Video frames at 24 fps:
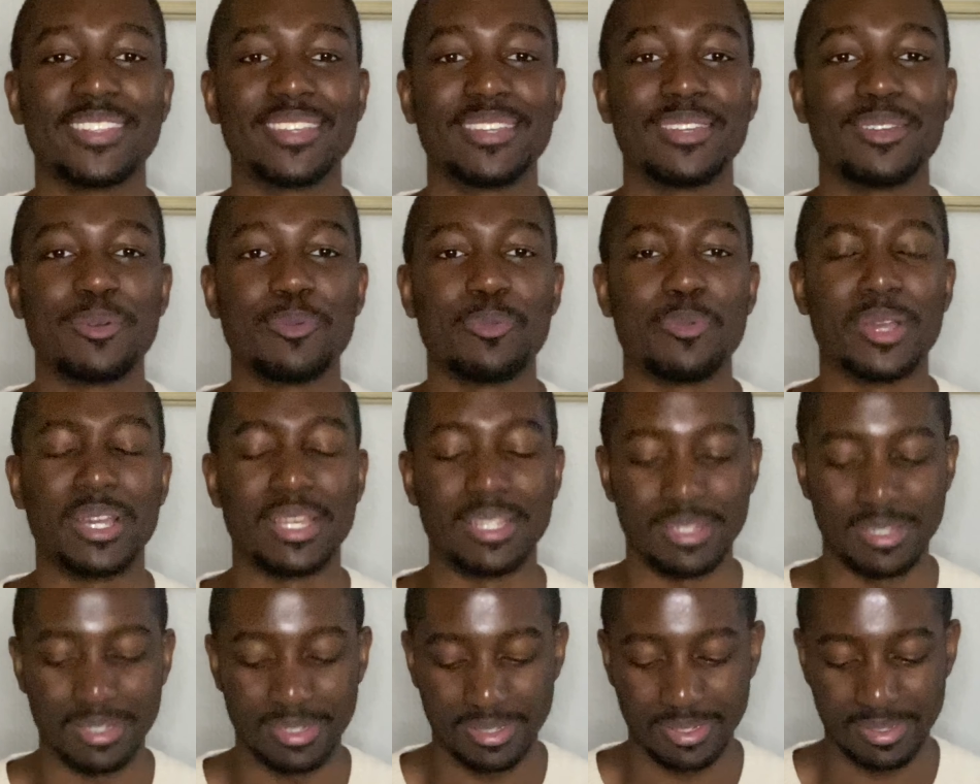
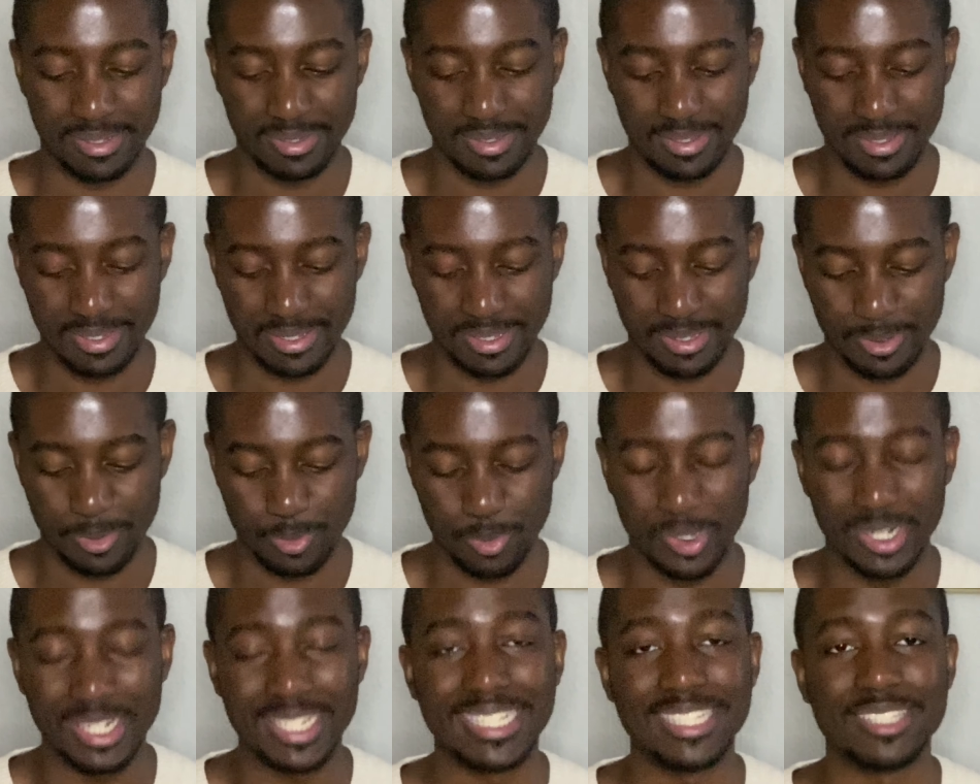
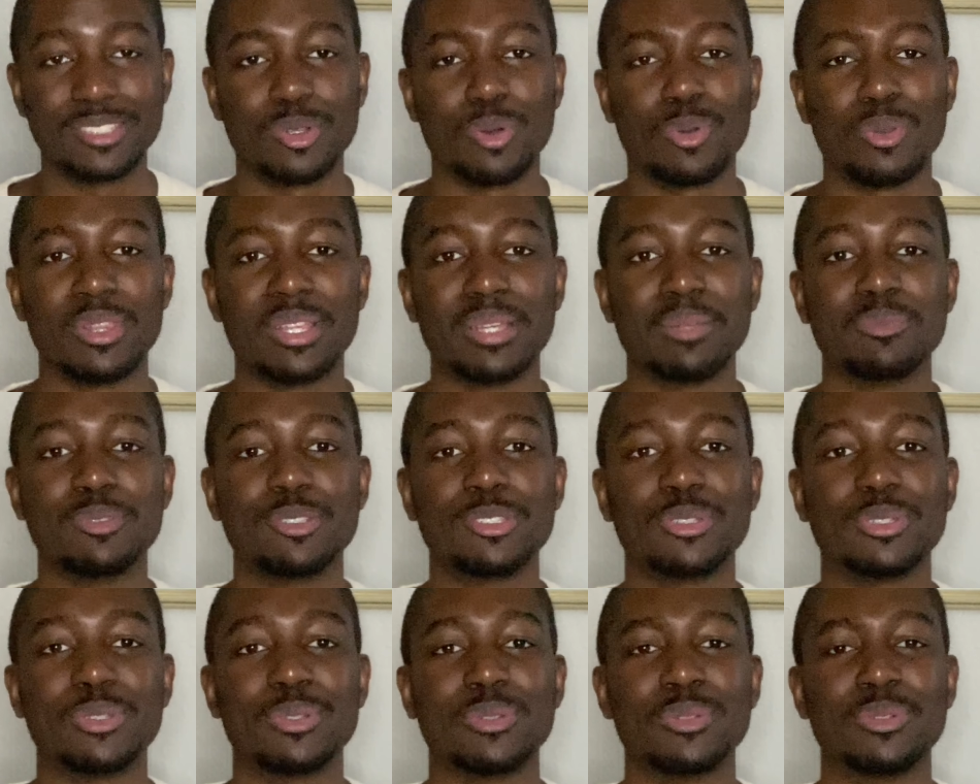when He told them
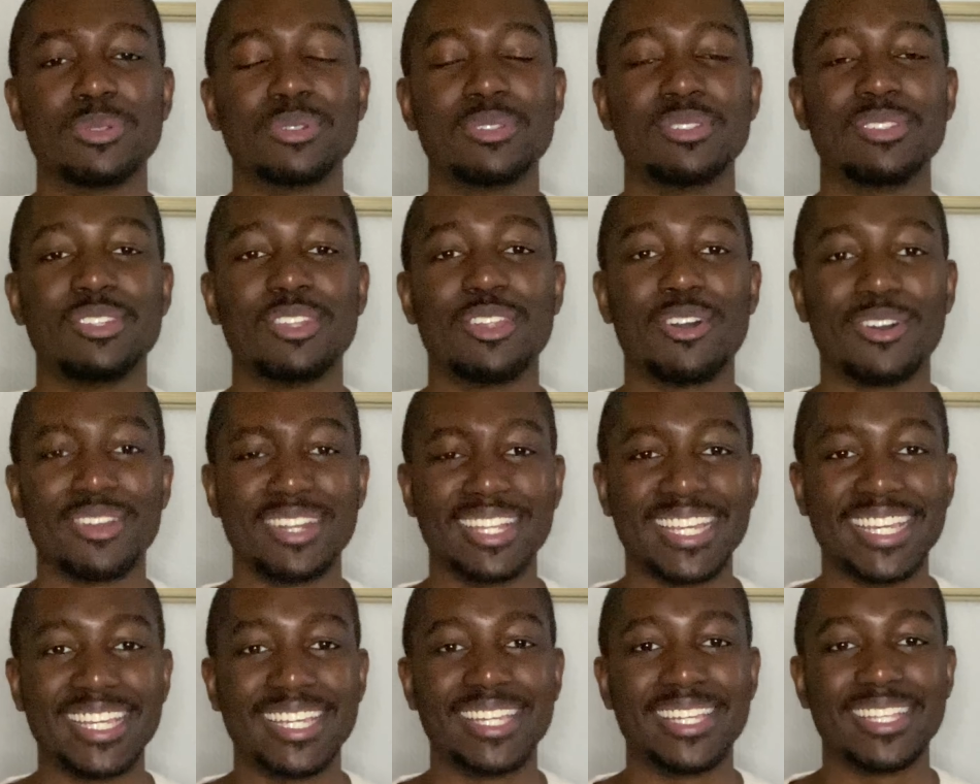to not
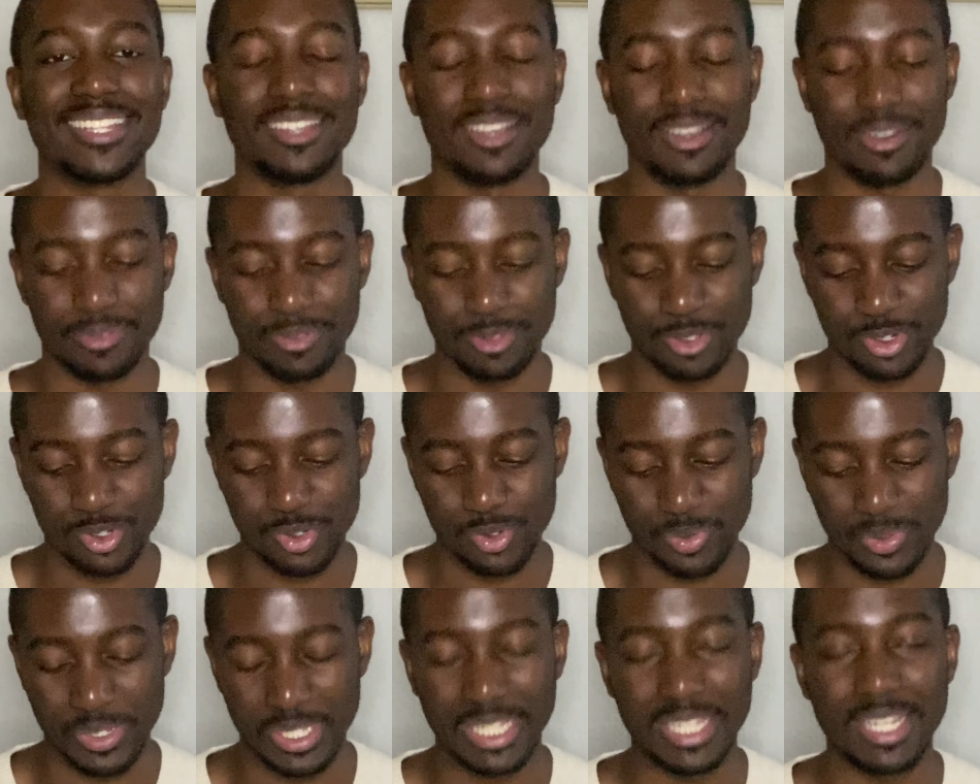eat of the
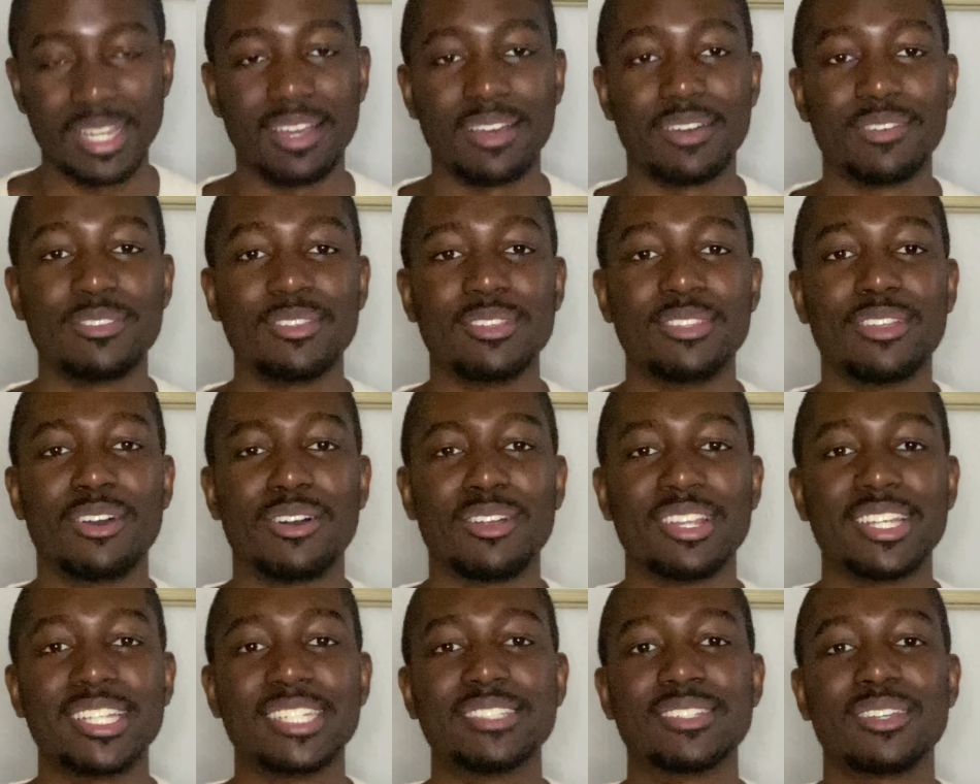tree of the
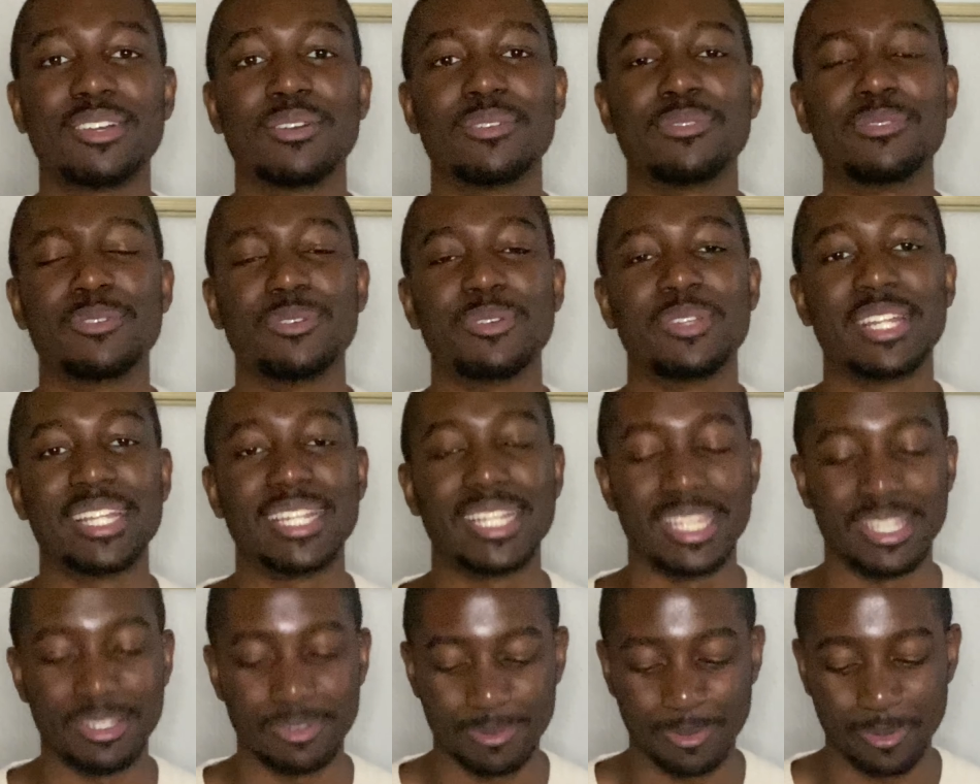knowledge of good and
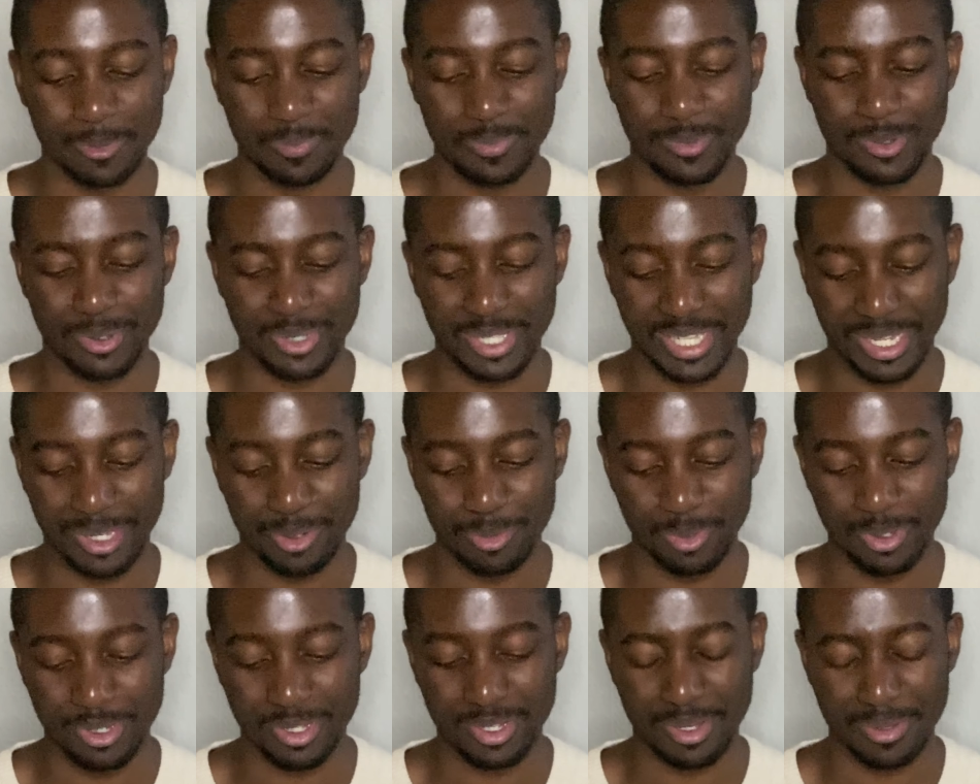evil. Okay, and
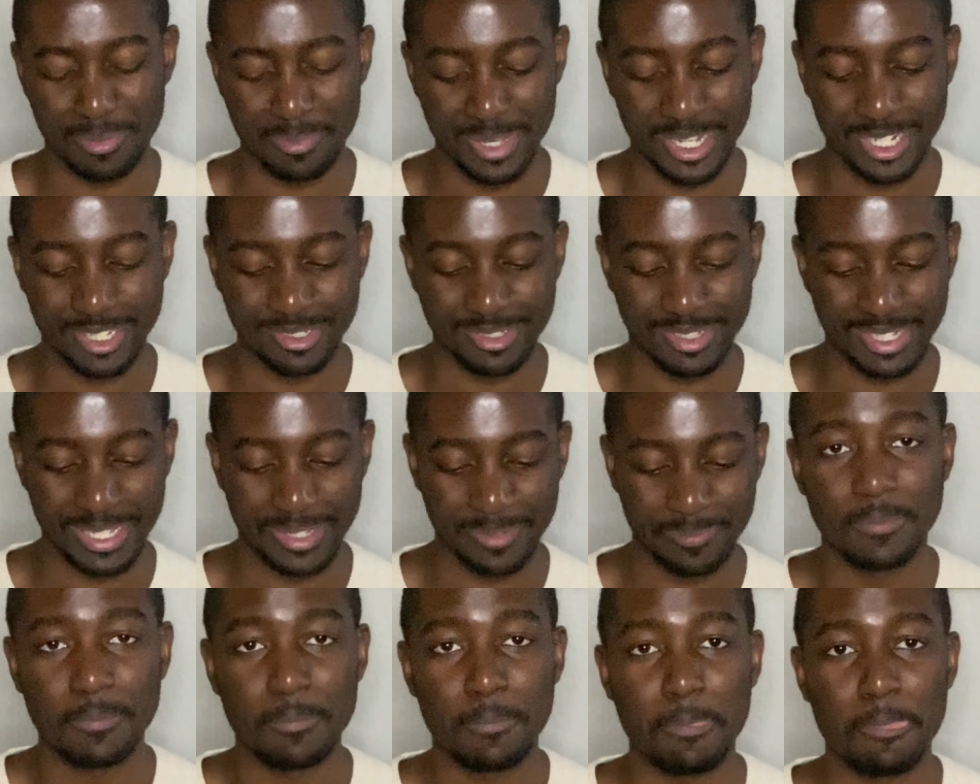we'll come back to that.
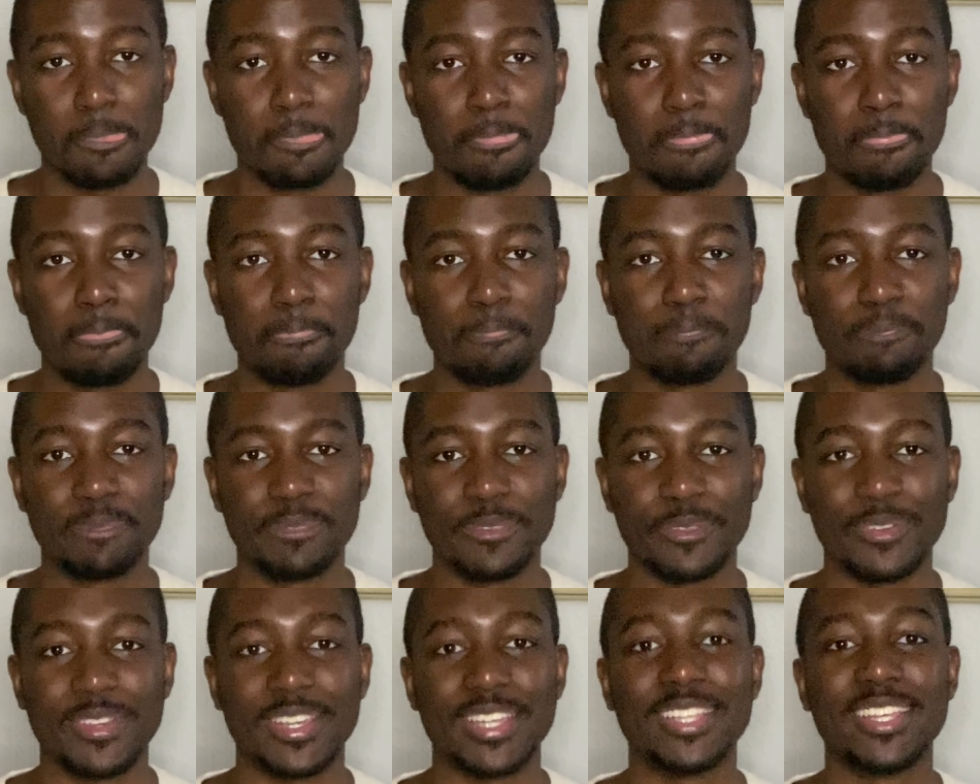
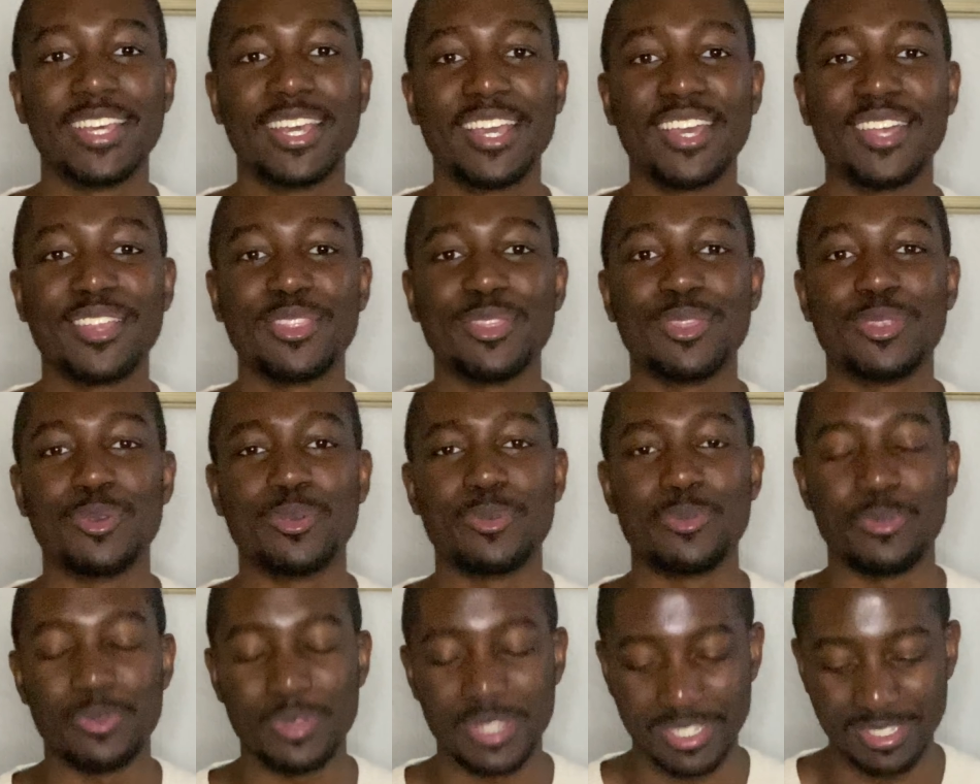The
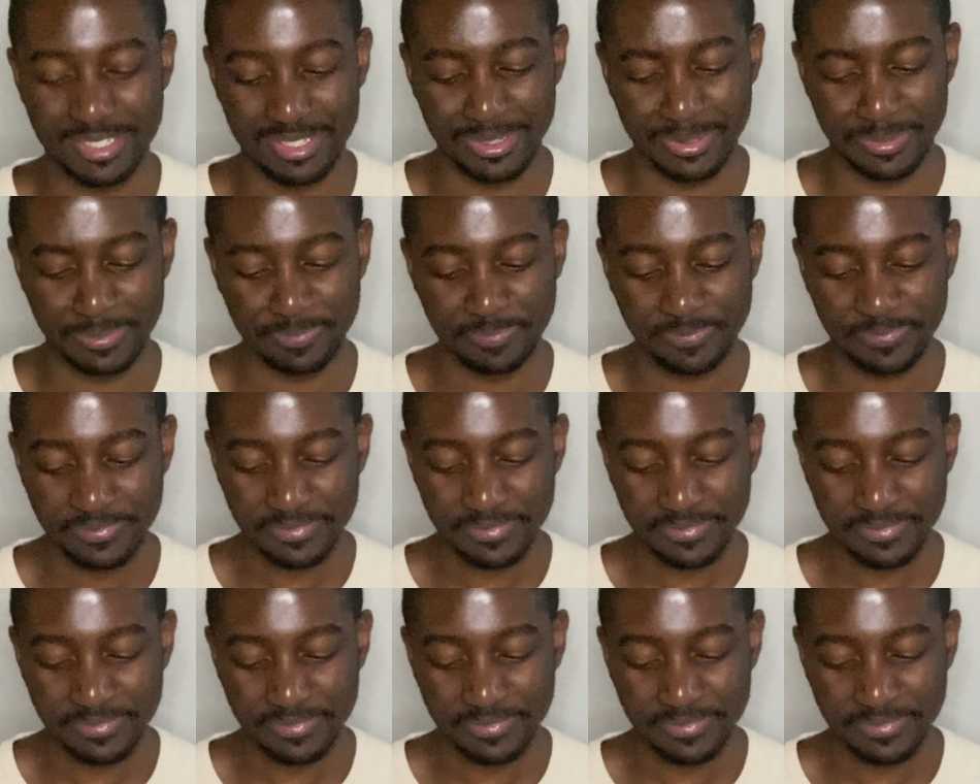reason